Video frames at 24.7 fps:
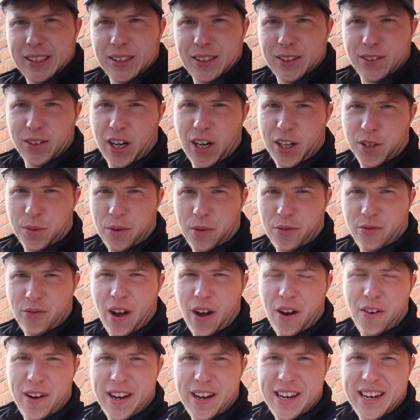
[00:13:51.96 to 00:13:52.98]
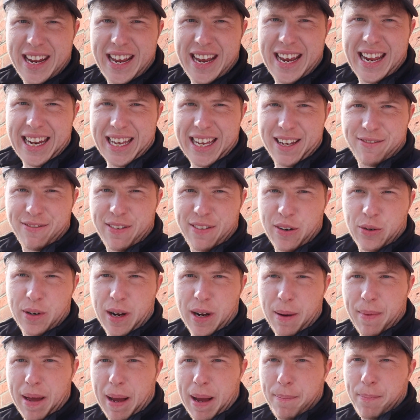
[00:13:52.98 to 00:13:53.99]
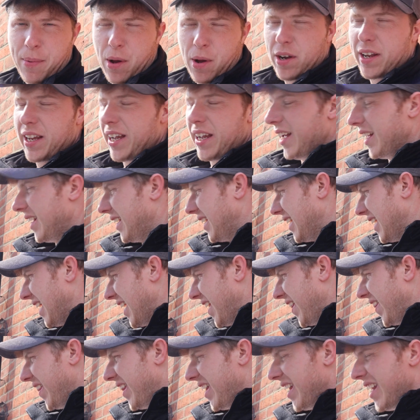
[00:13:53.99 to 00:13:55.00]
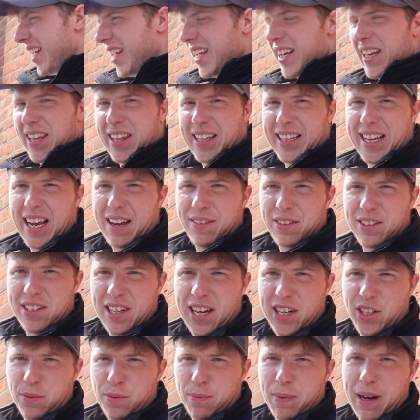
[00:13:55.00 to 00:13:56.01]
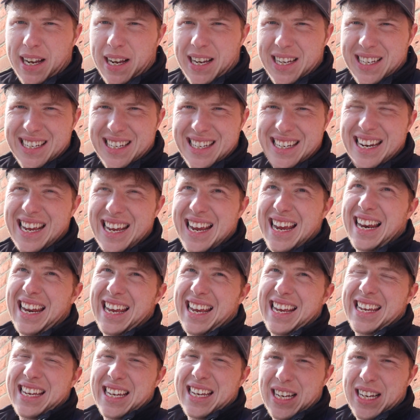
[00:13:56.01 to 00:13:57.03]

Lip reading: Right, so we've very nearly filled up that bucket, and the cavitation plate is nearly